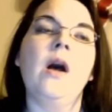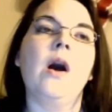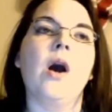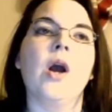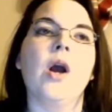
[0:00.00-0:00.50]

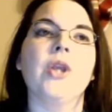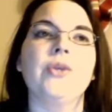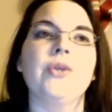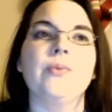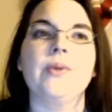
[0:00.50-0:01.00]
Are
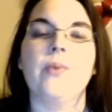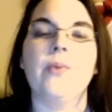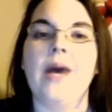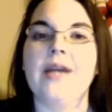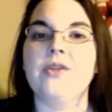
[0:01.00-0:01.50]
you
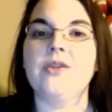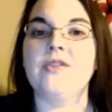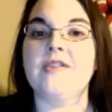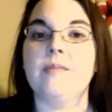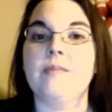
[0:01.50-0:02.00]
required to
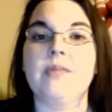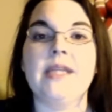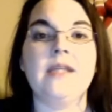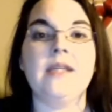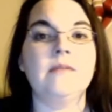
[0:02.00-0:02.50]

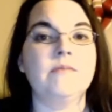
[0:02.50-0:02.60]
simply